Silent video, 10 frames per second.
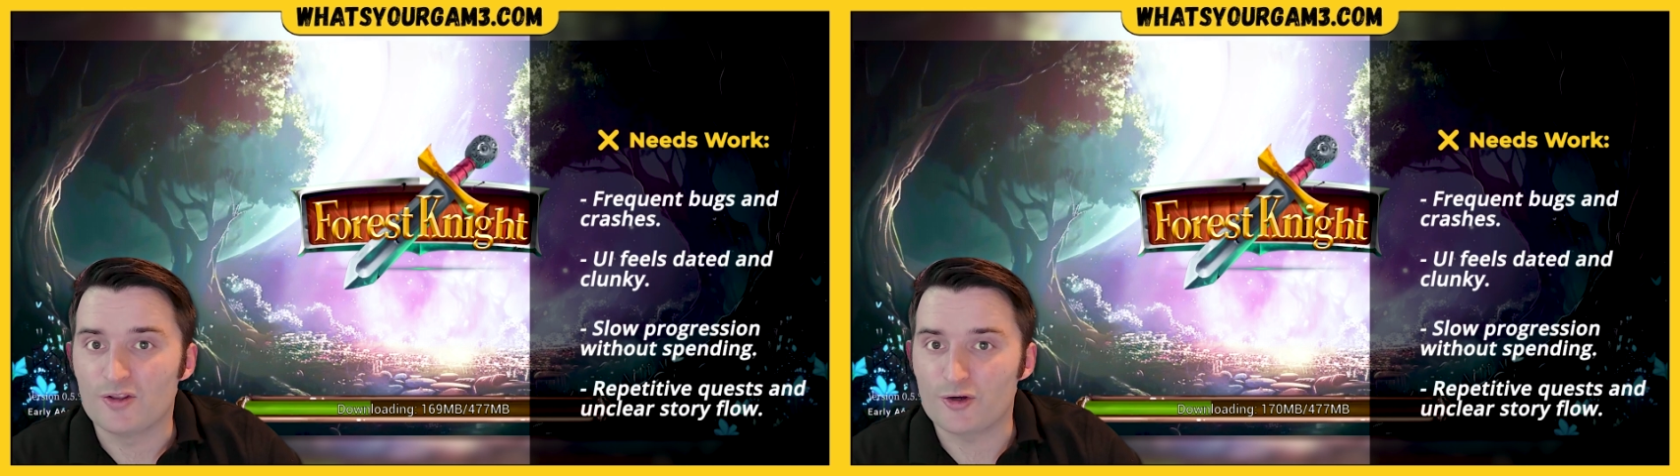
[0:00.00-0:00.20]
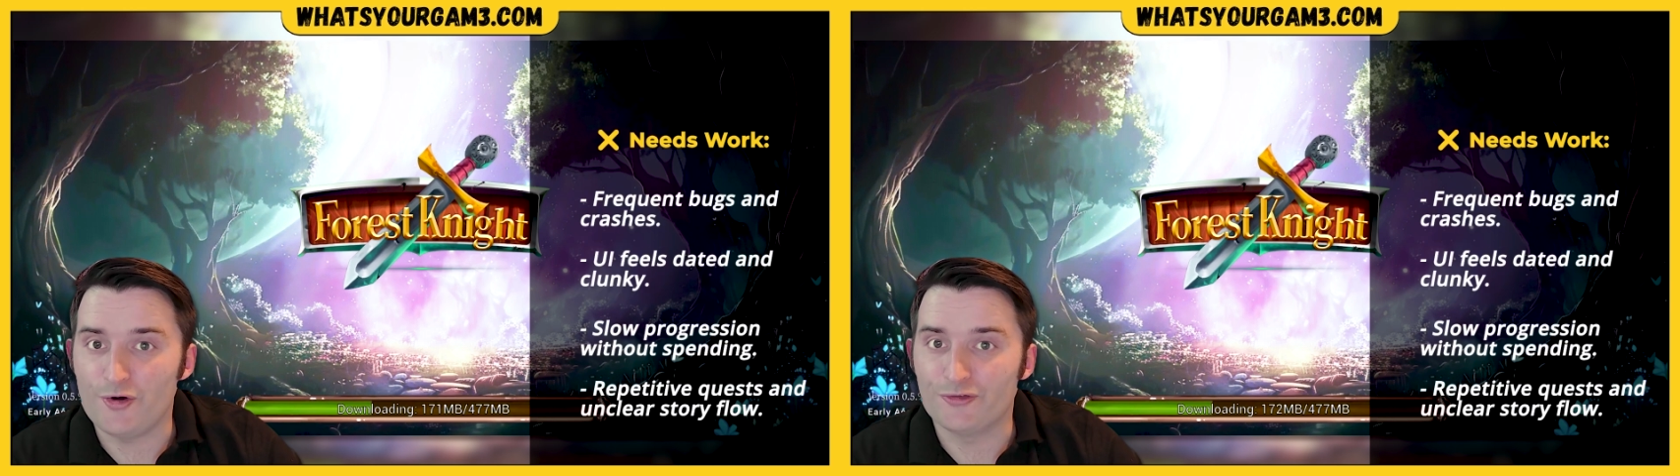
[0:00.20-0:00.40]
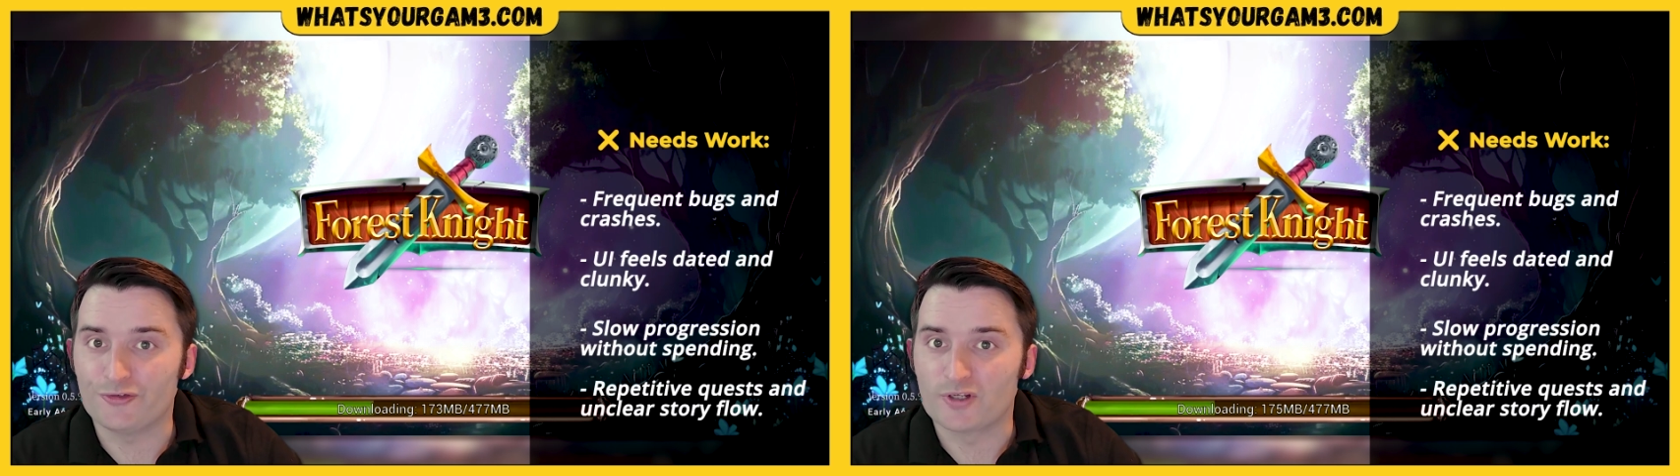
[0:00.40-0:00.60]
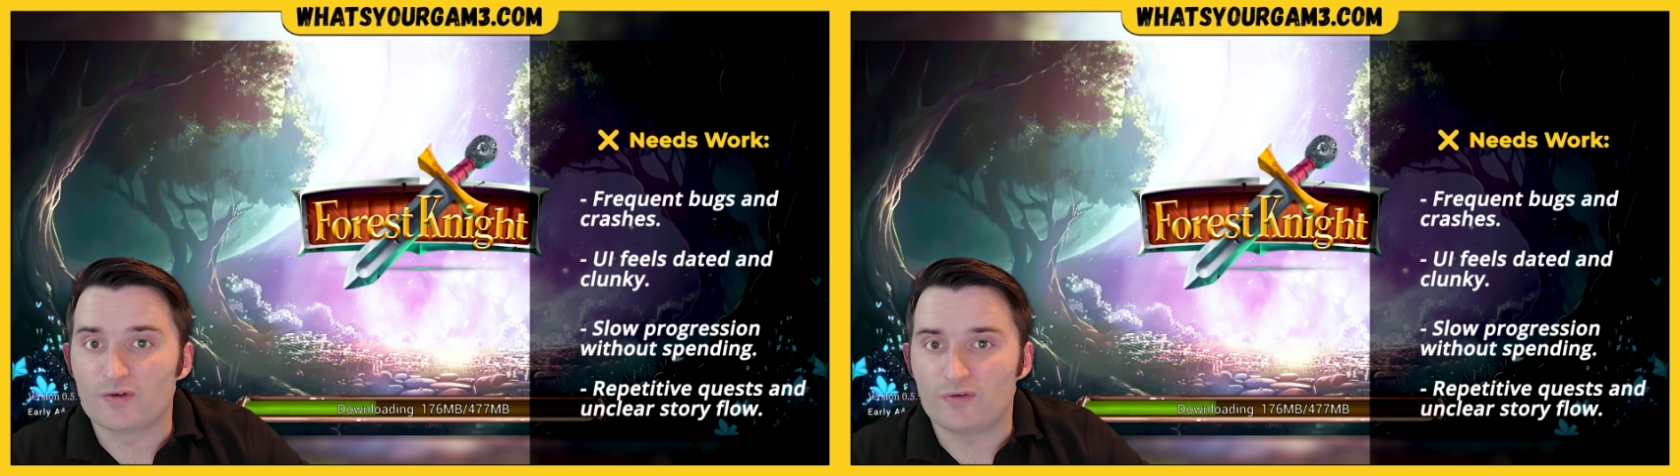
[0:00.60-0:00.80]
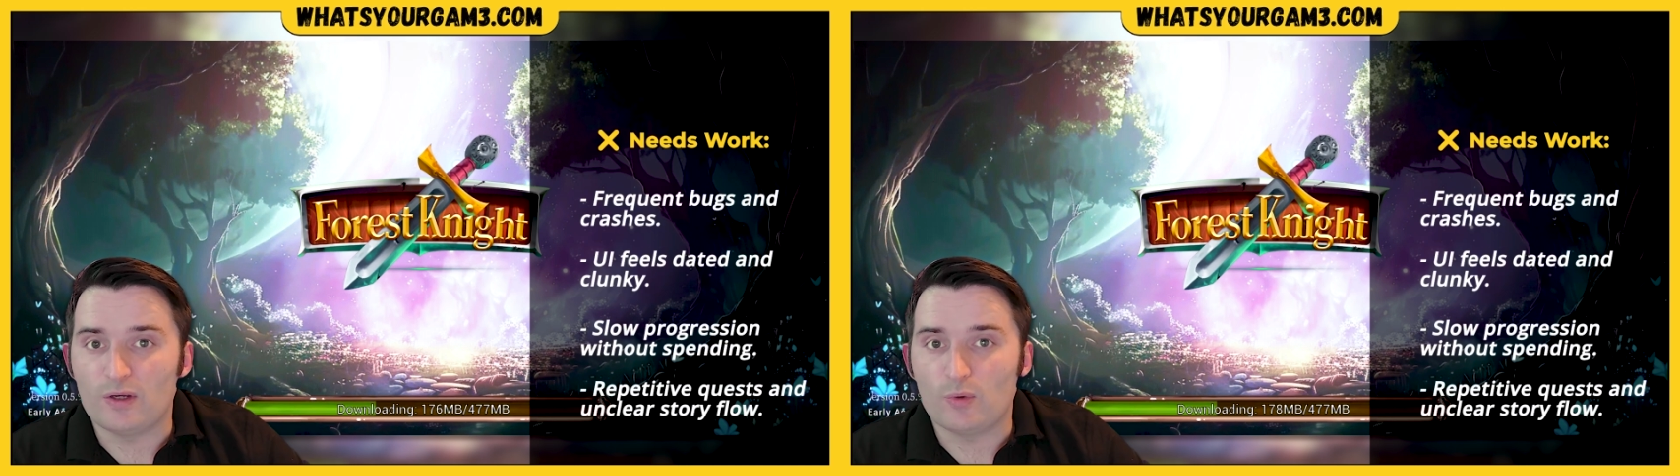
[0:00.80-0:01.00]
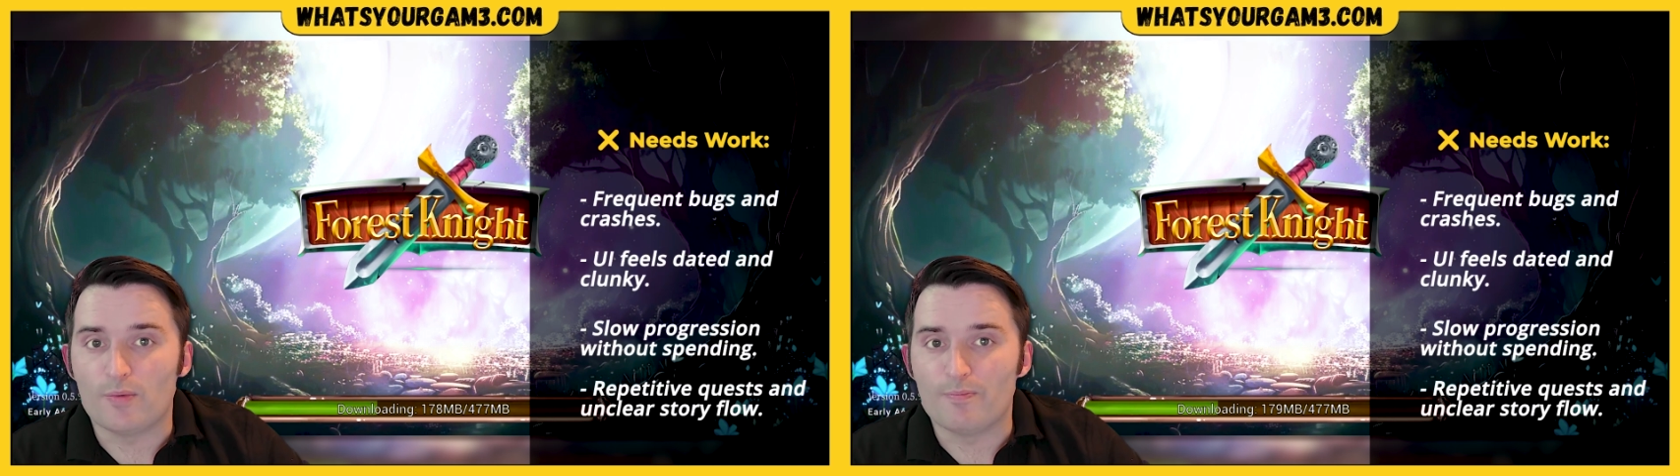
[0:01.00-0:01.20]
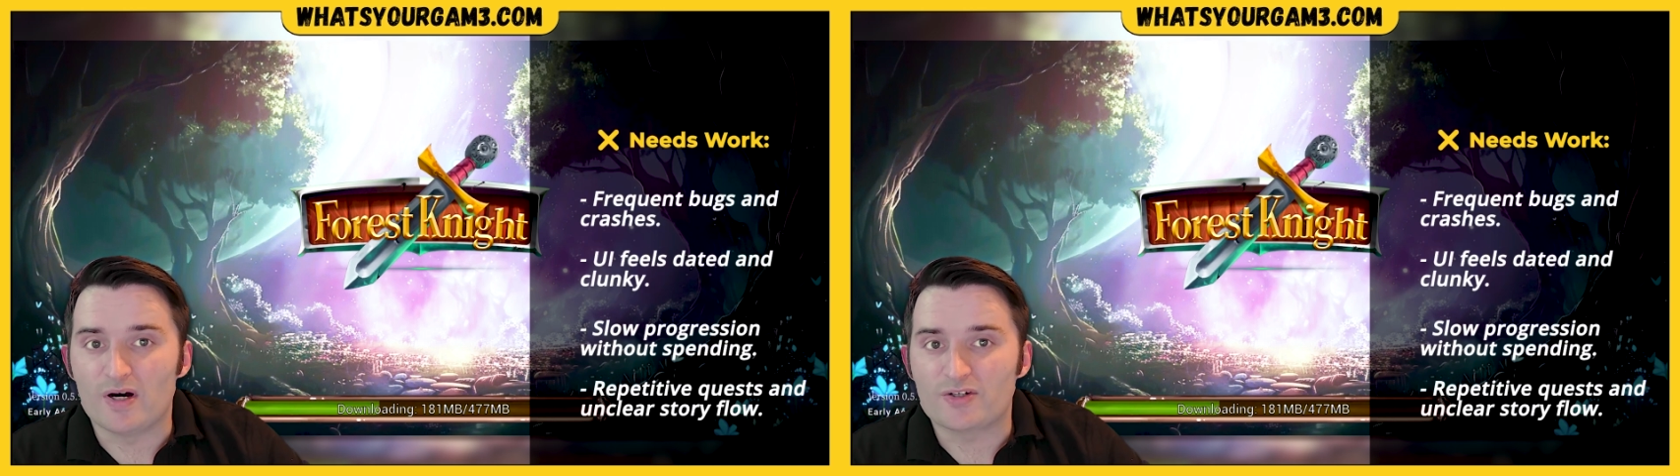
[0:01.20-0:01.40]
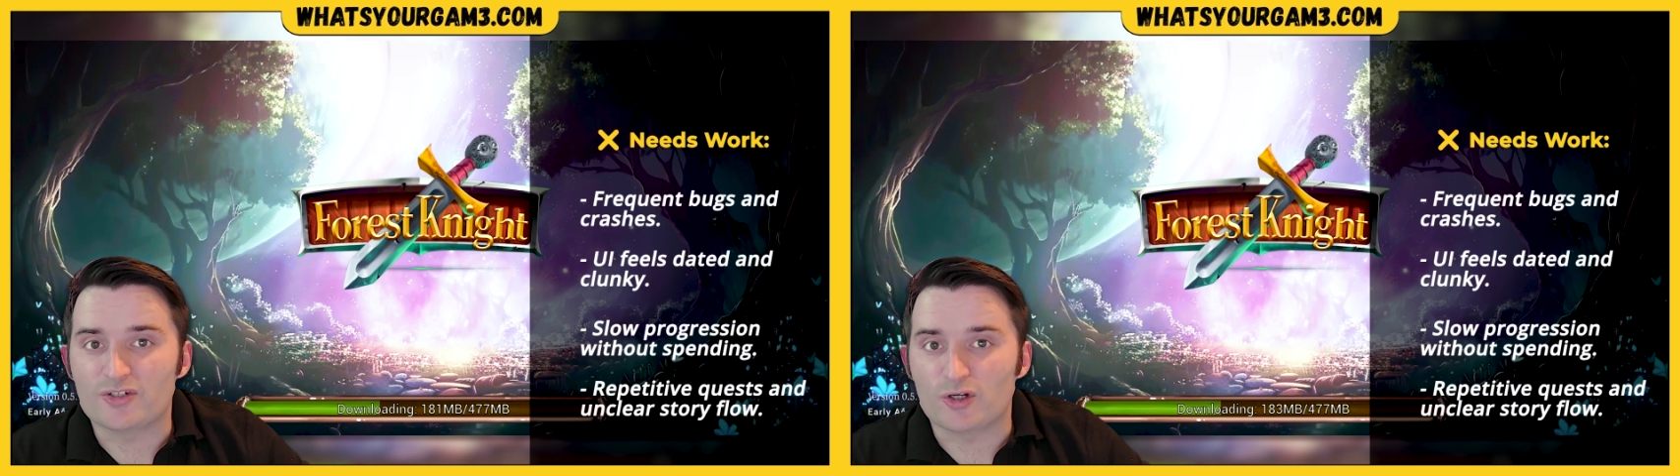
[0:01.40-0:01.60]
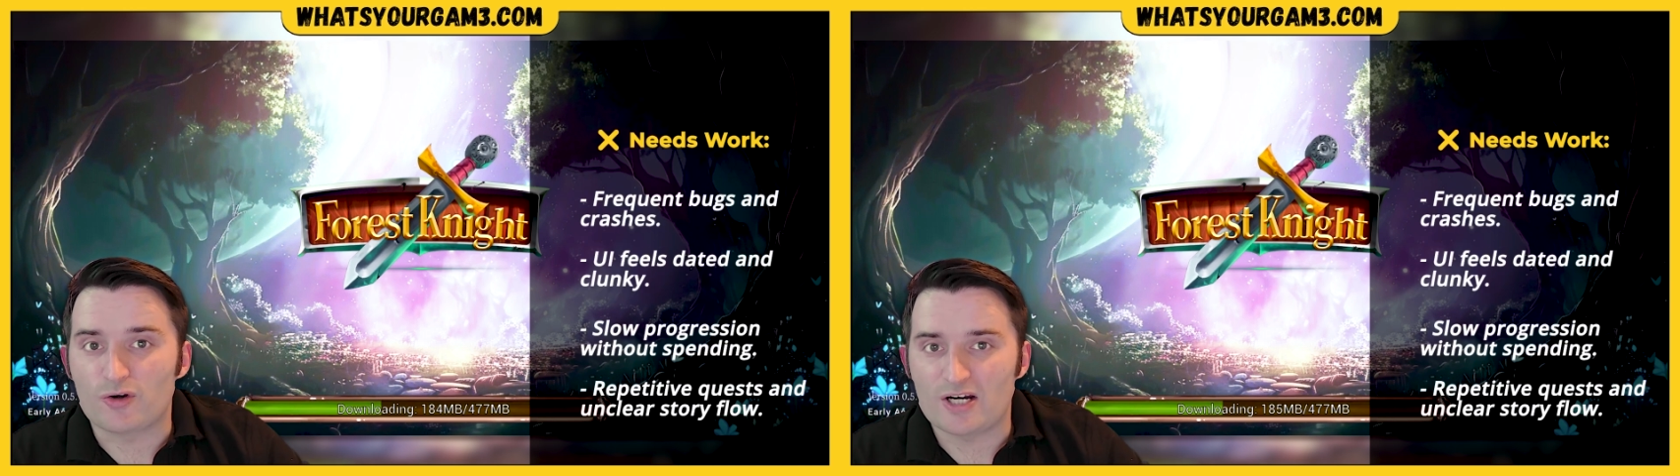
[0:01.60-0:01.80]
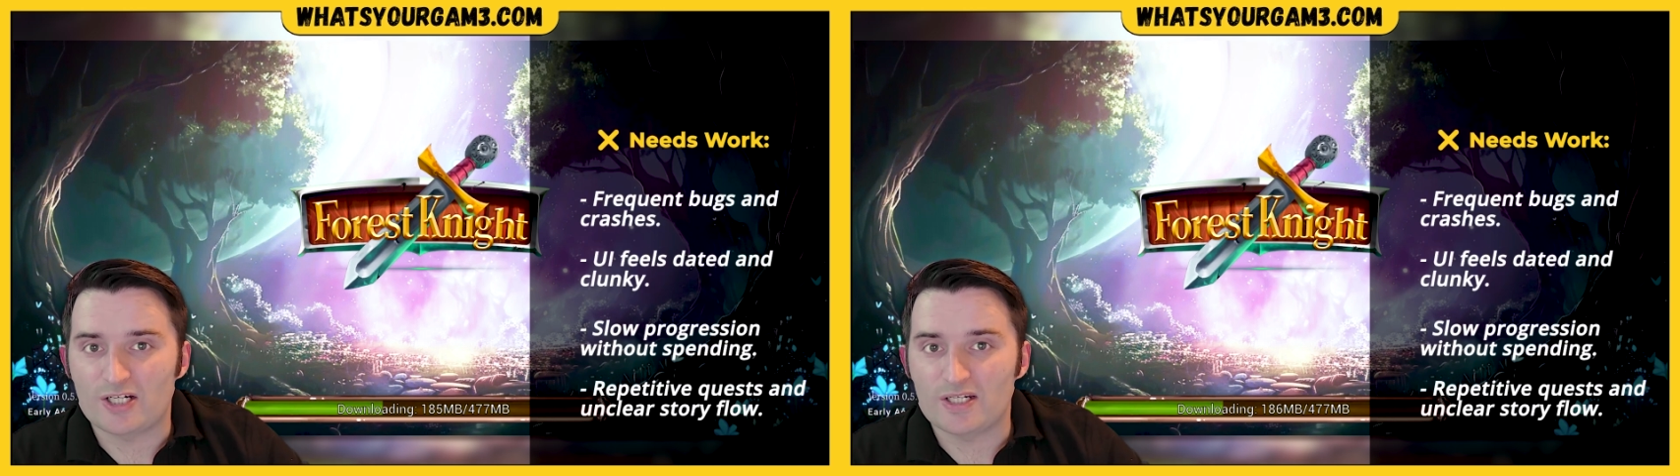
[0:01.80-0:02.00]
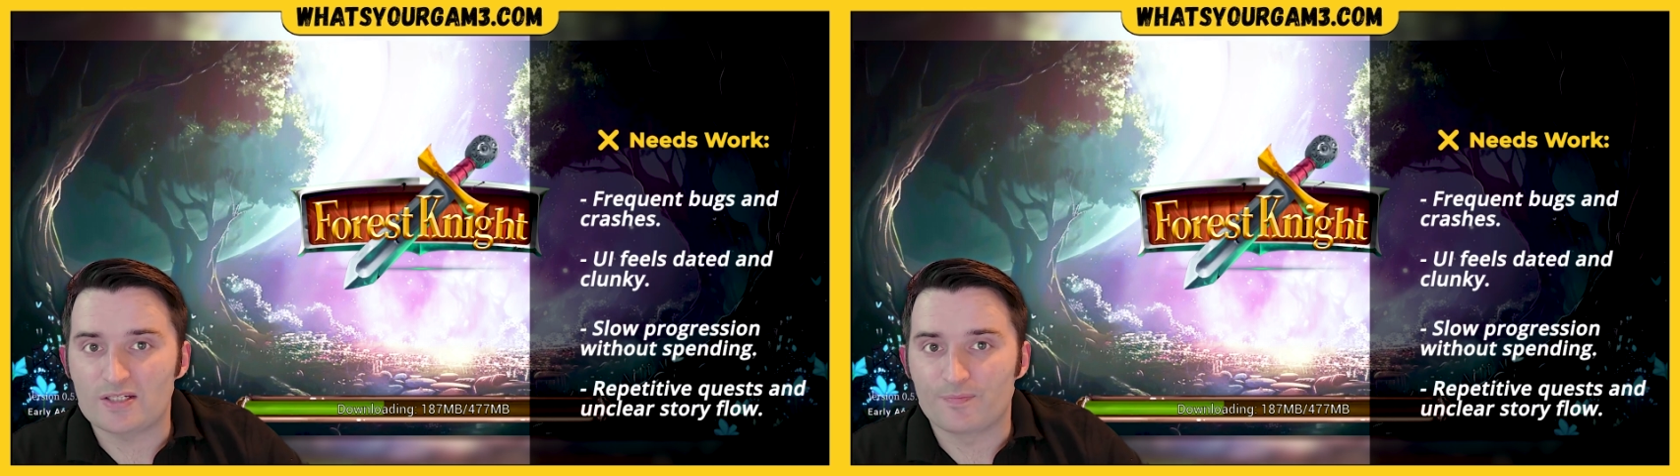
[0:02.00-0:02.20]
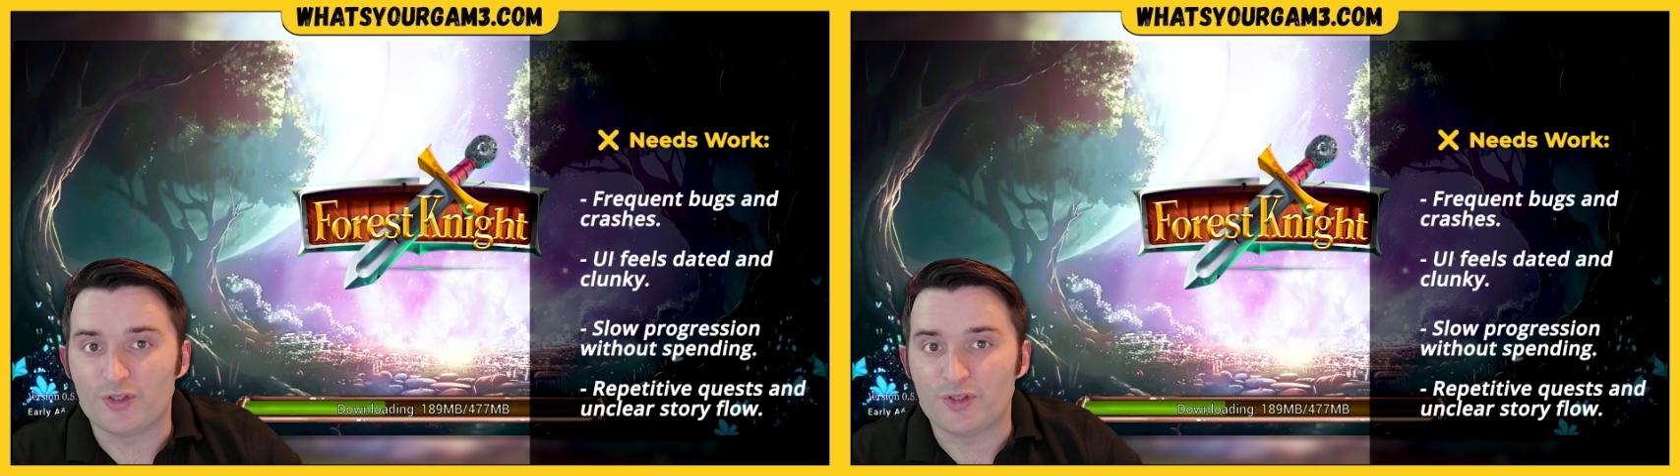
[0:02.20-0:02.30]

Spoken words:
The cons, frequent bugs and crashes,